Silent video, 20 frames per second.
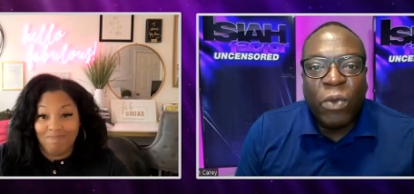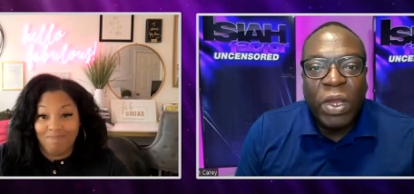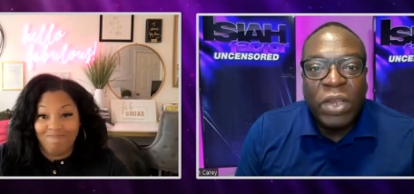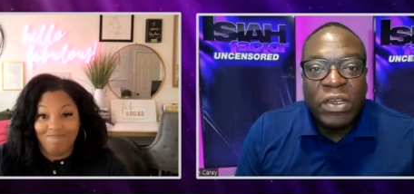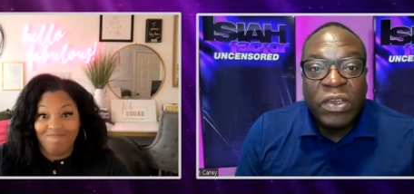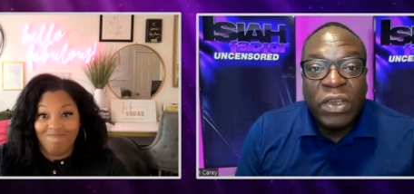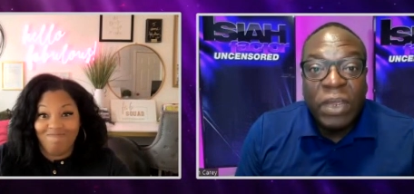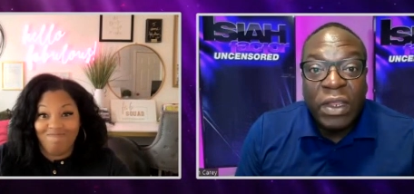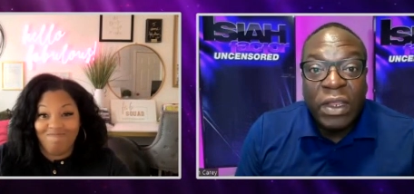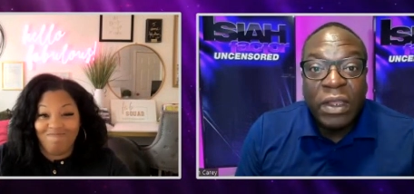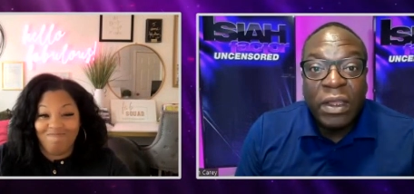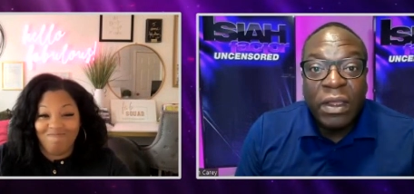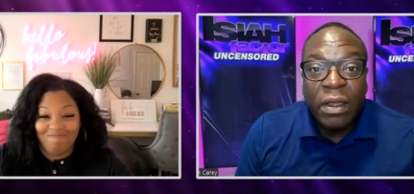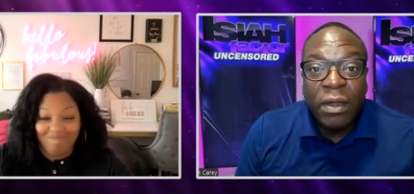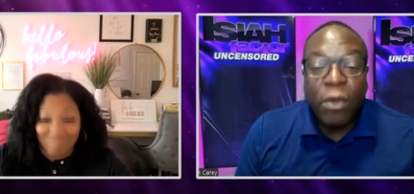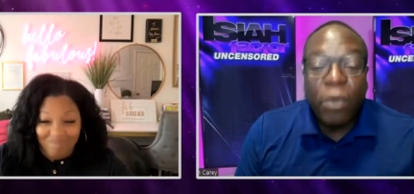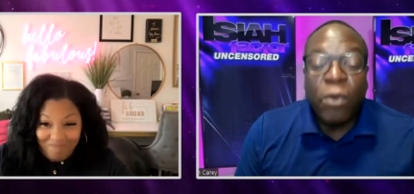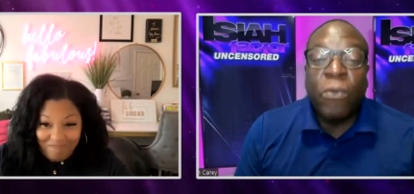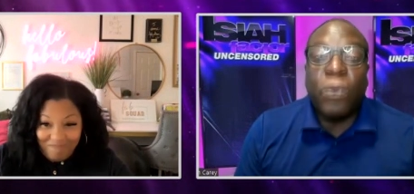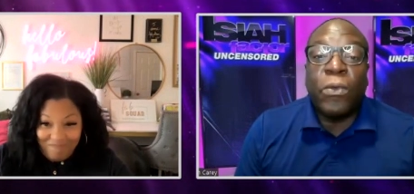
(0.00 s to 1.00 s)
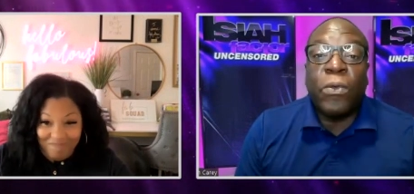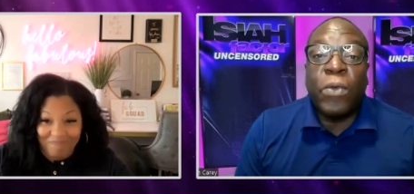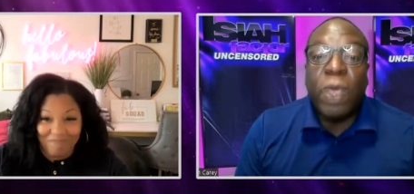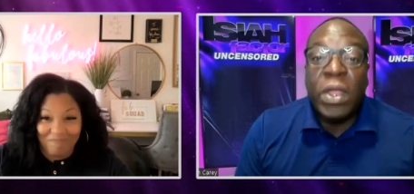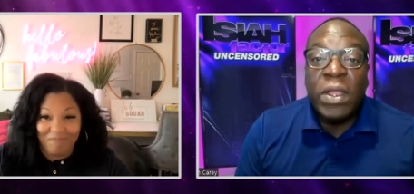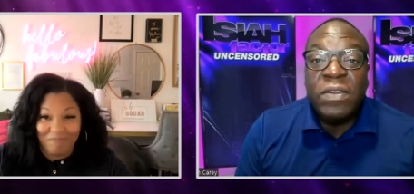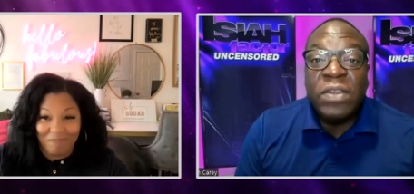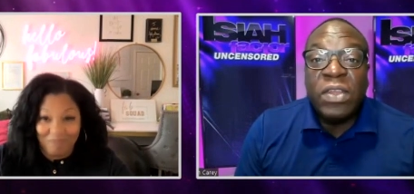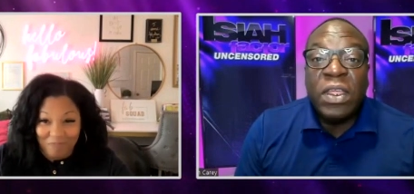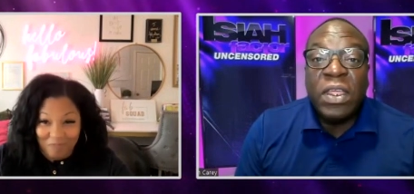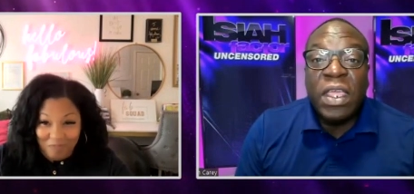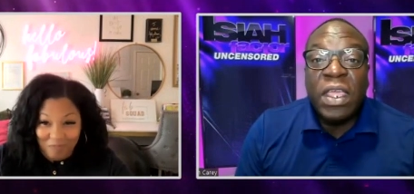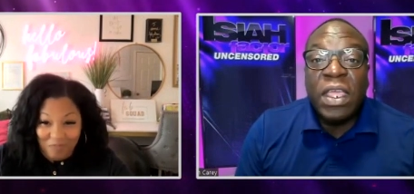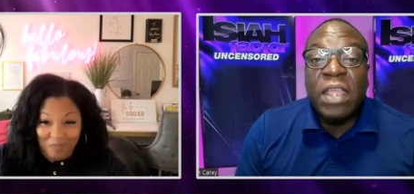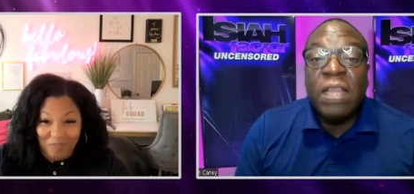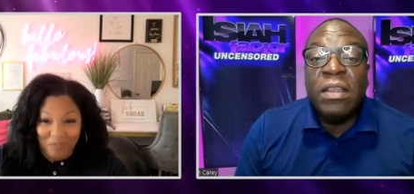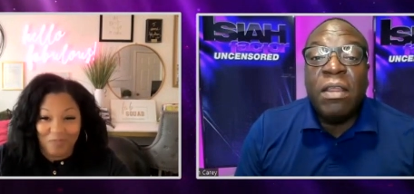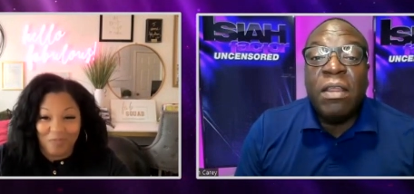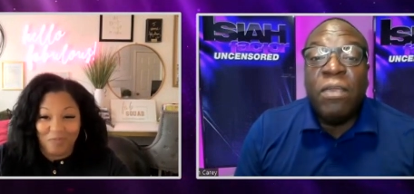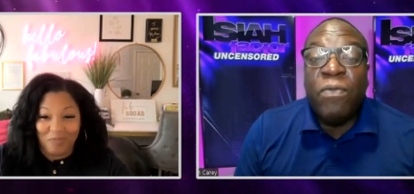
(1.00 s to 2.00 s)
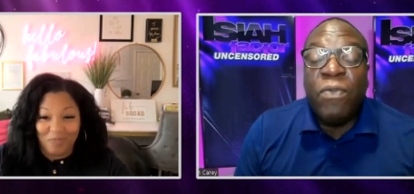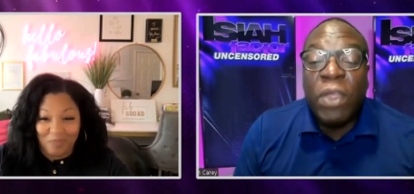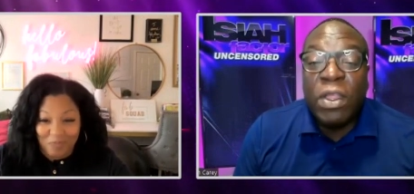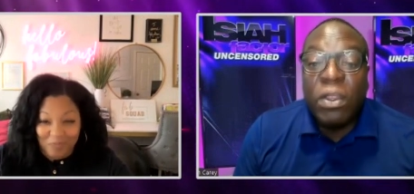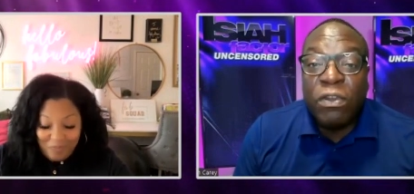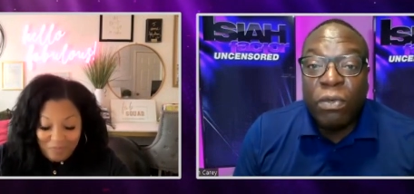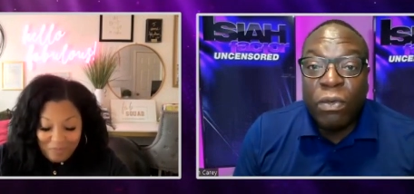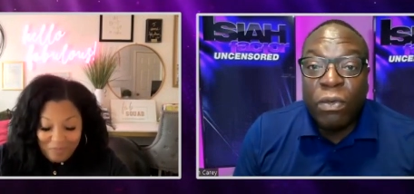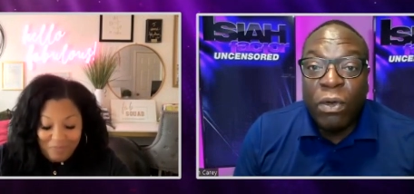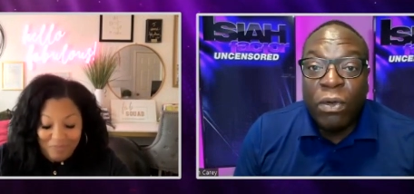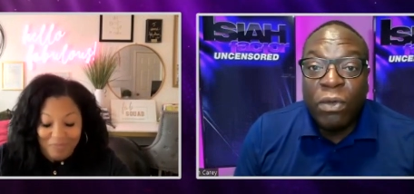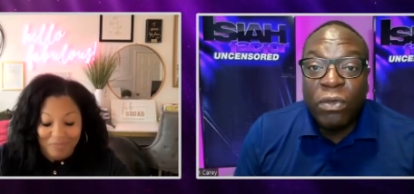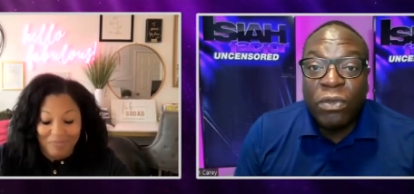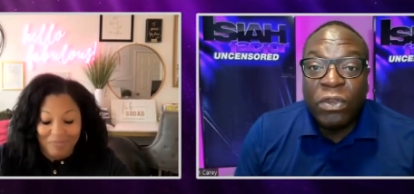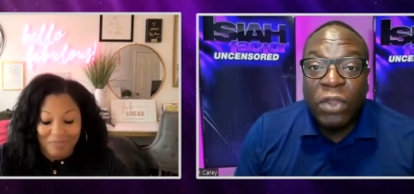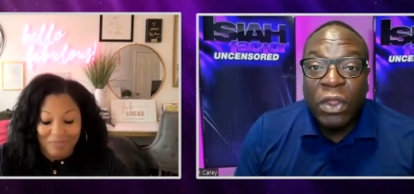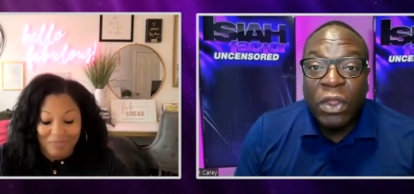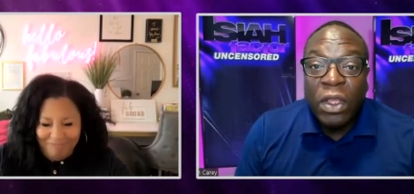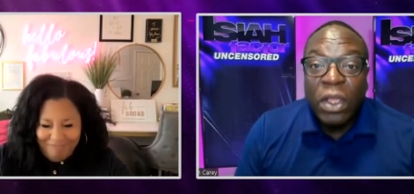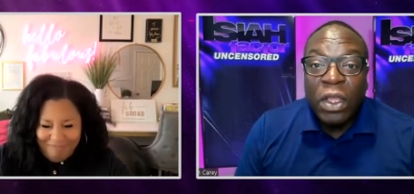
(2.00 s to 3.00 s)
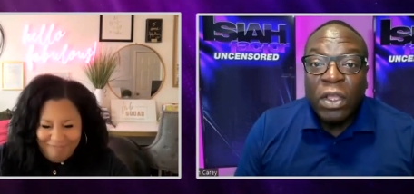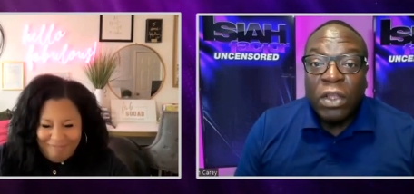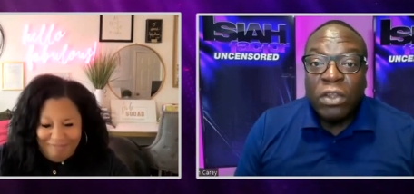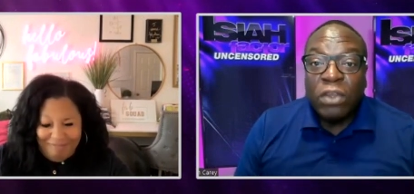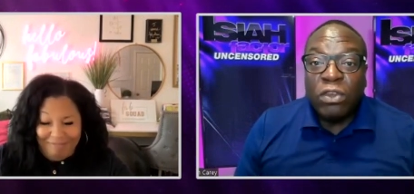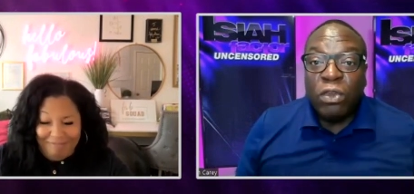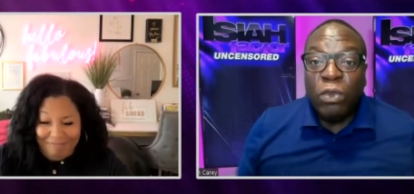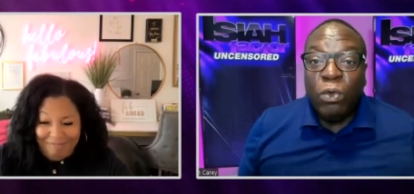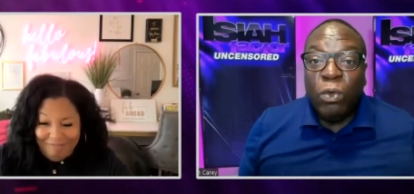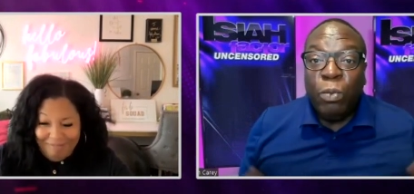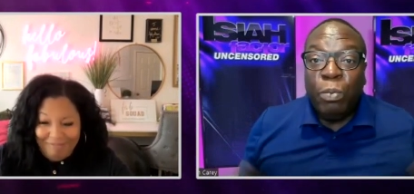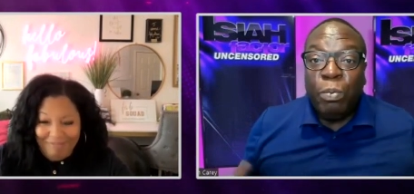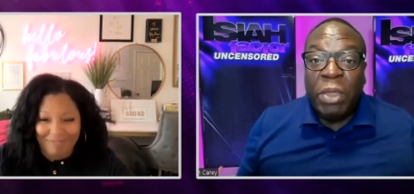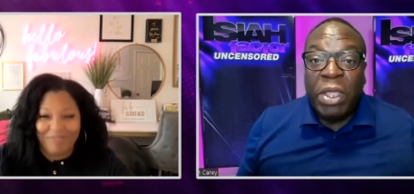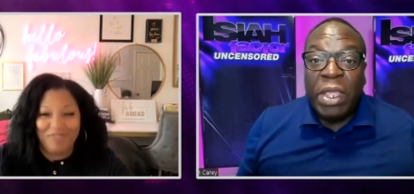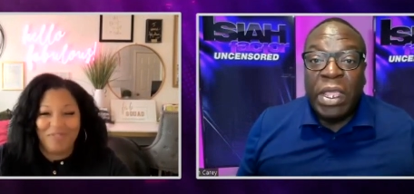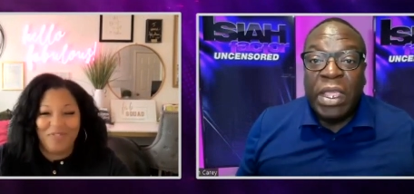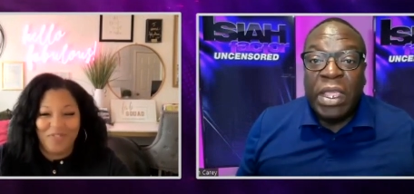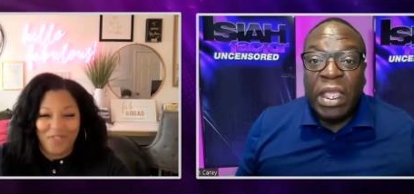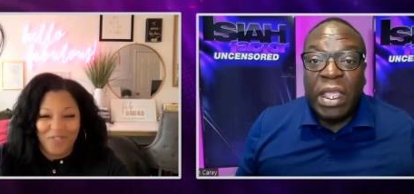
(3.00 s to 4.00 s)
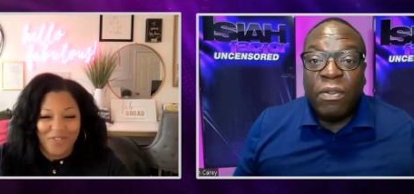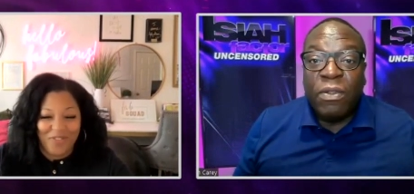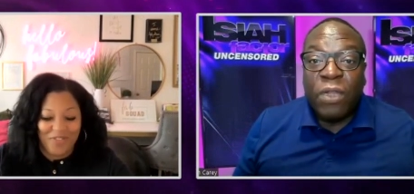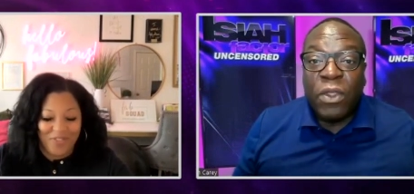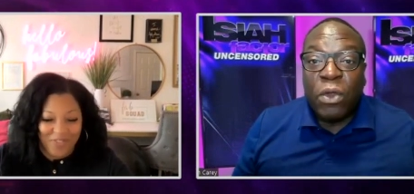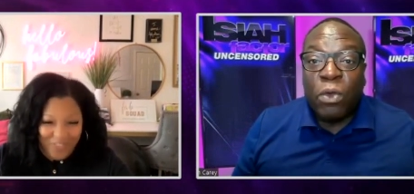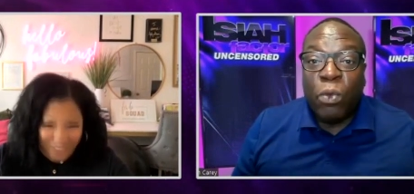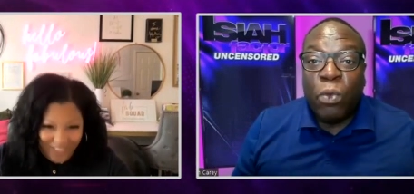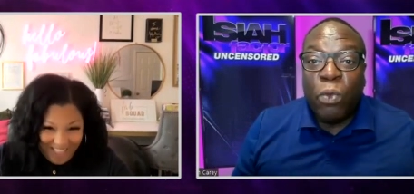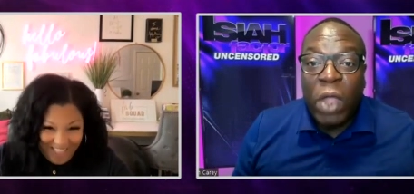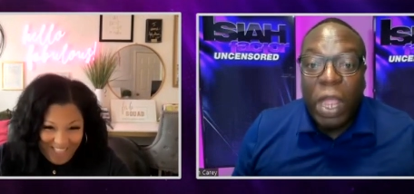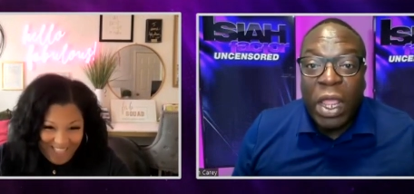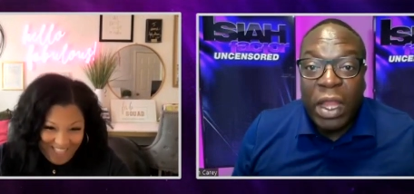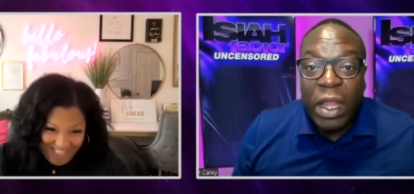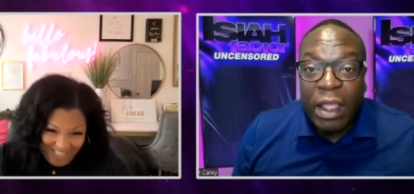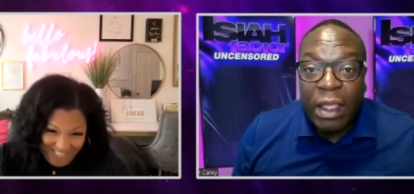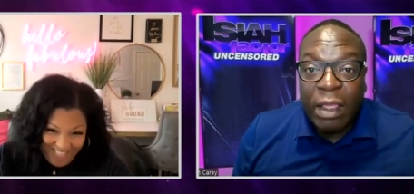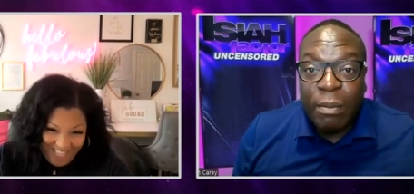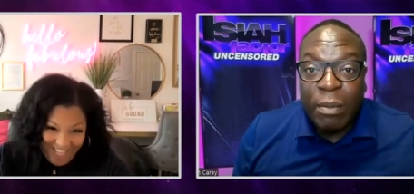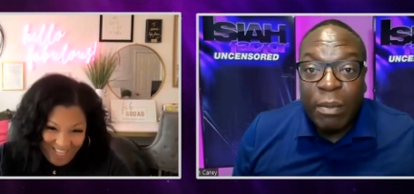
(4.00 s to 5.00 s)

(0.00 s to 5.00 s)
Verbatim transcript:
Speaker 1: renting individuals to be in their wedding,